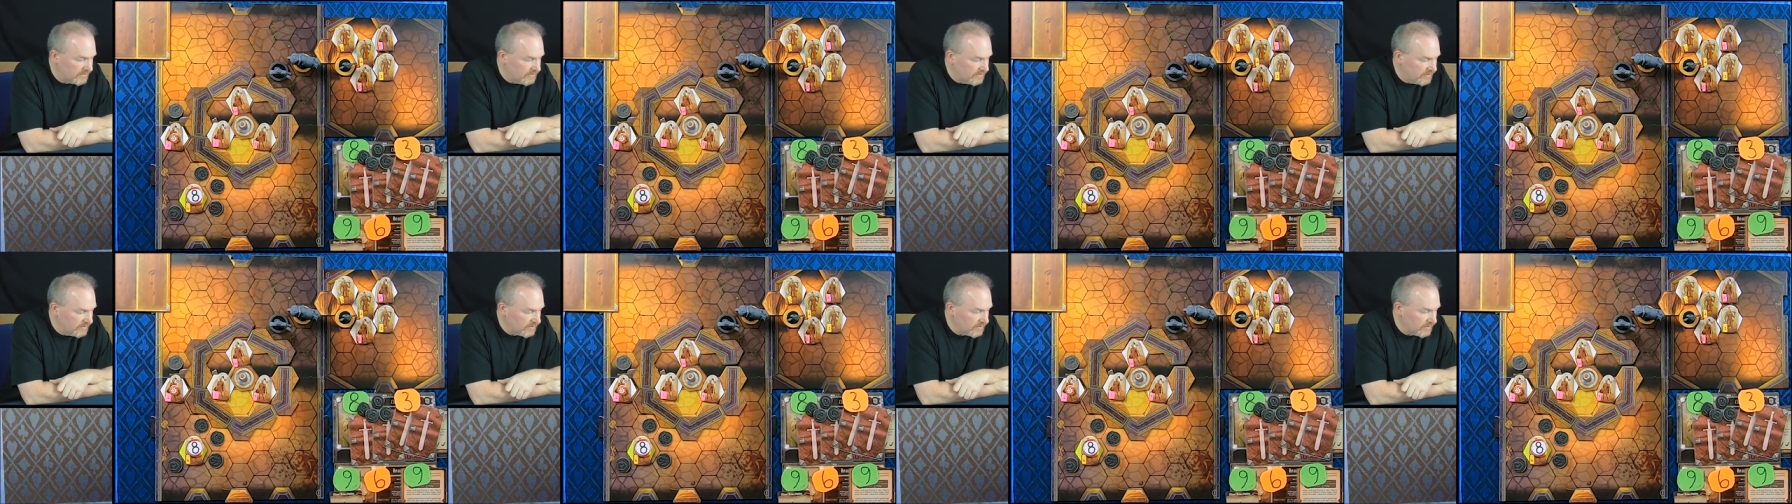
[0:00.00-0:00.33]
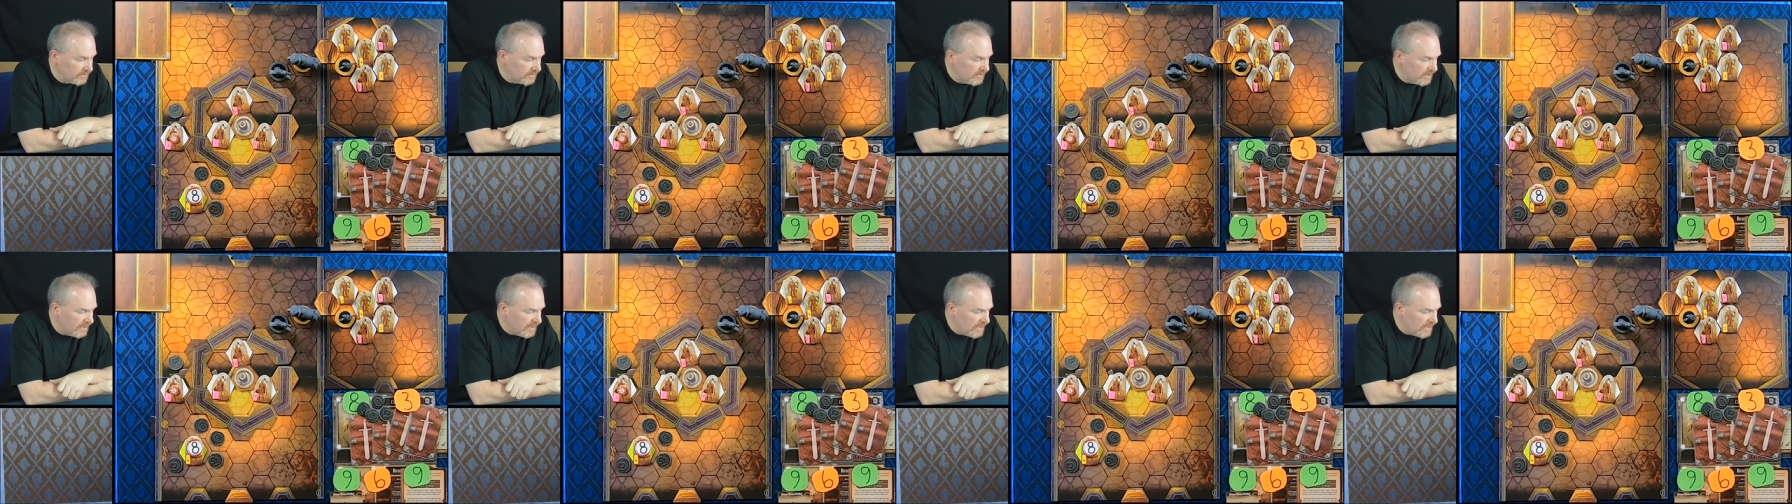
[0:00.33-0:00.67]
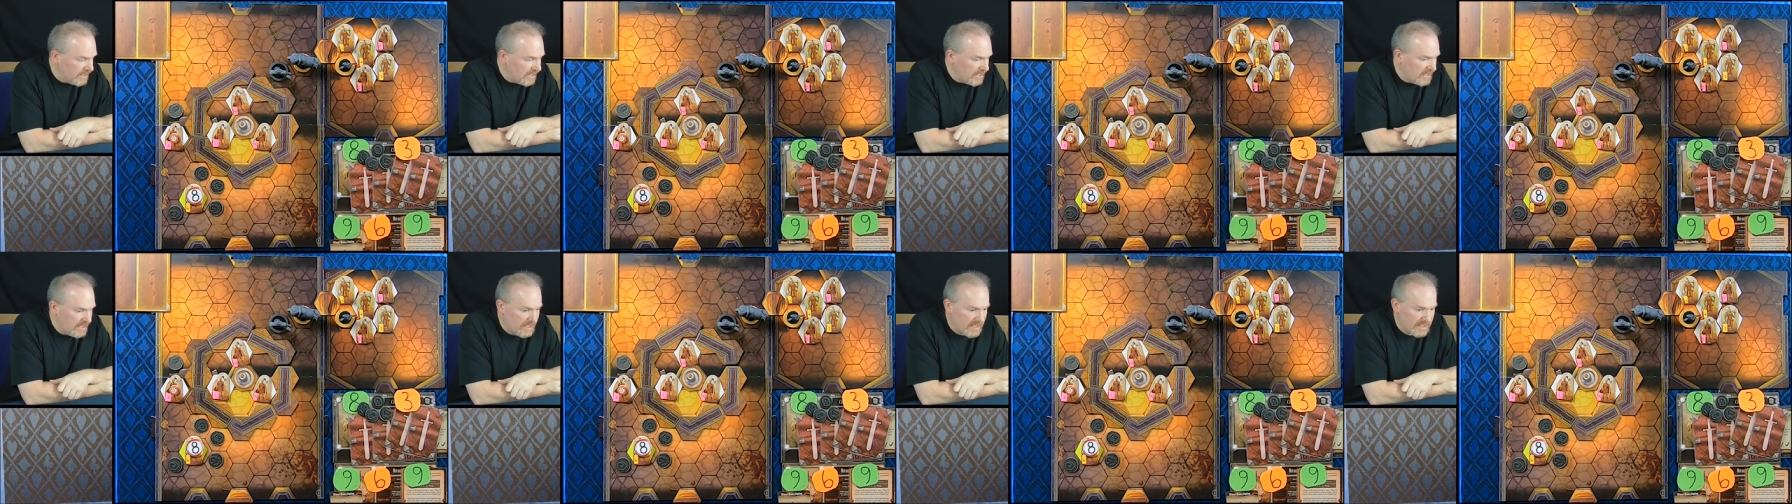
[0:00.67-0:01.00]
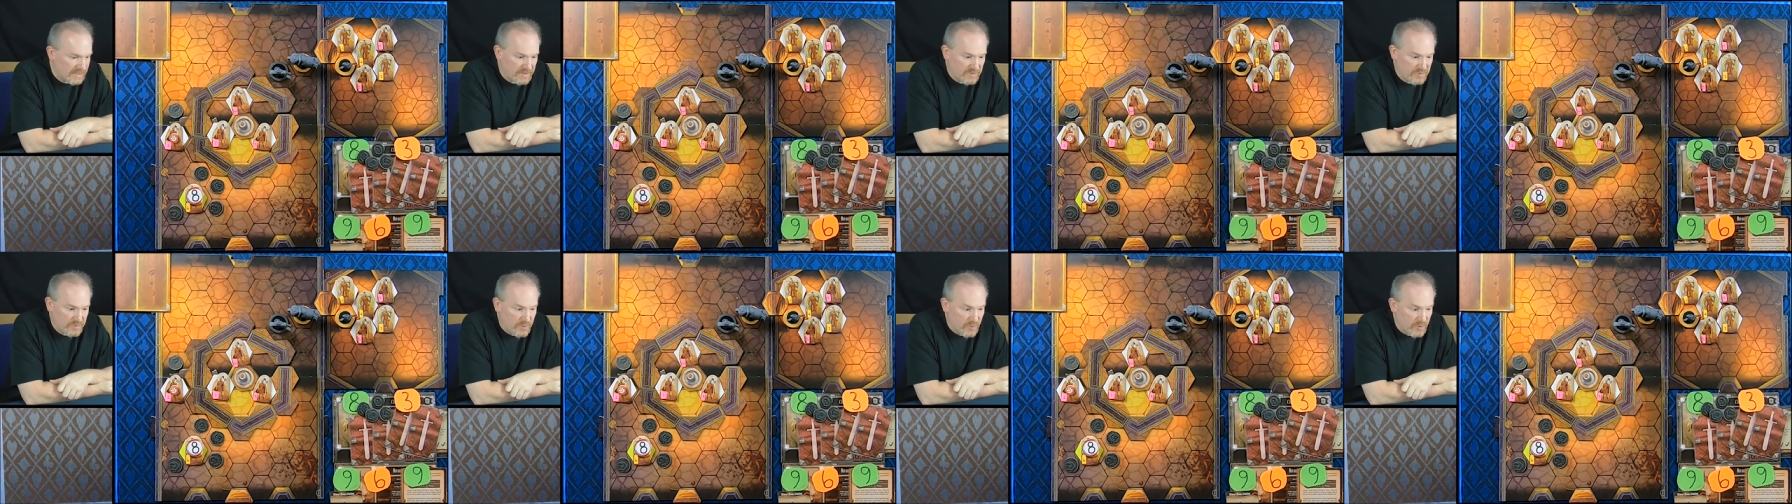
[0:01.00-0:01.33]
So at
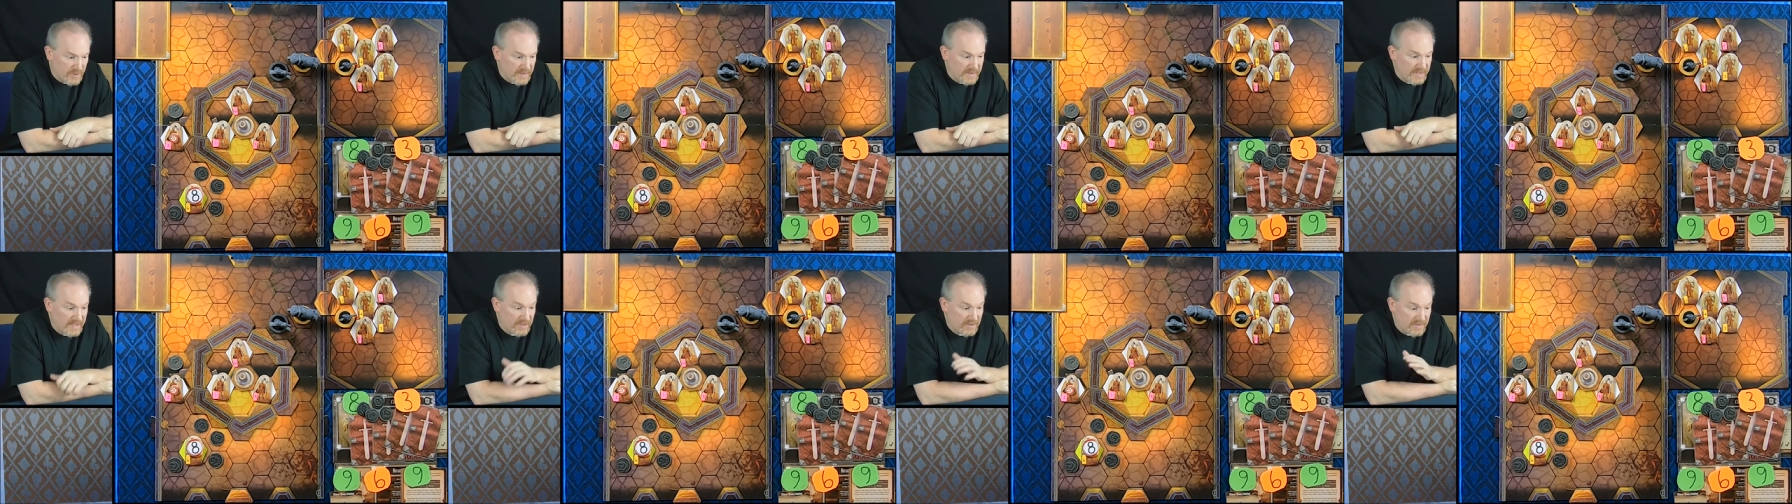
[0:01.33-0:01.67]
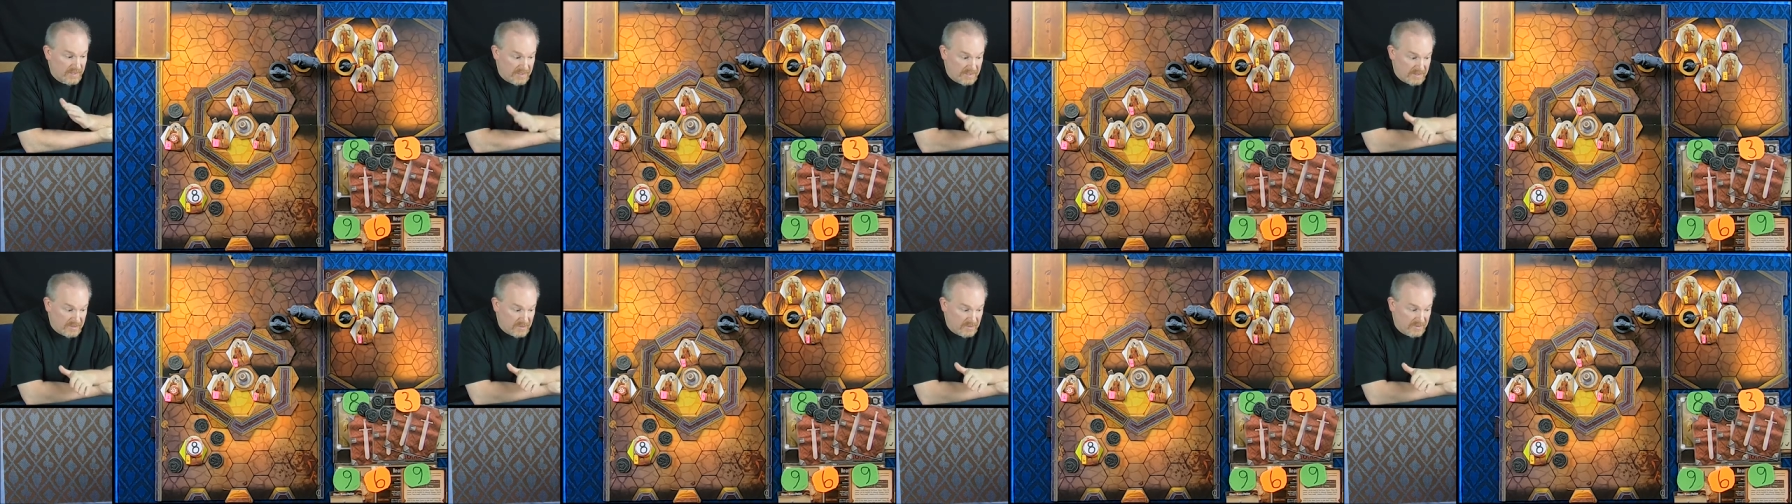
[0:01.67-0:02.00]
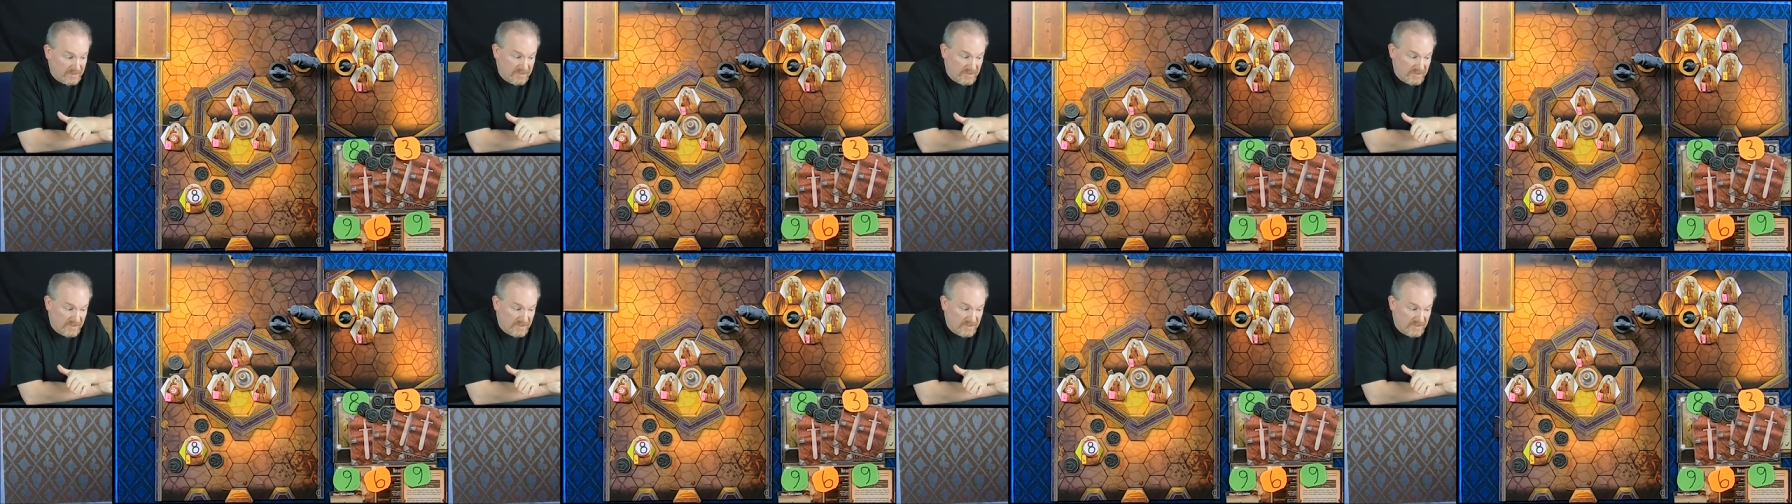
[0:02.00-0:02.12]
this point, they're inert.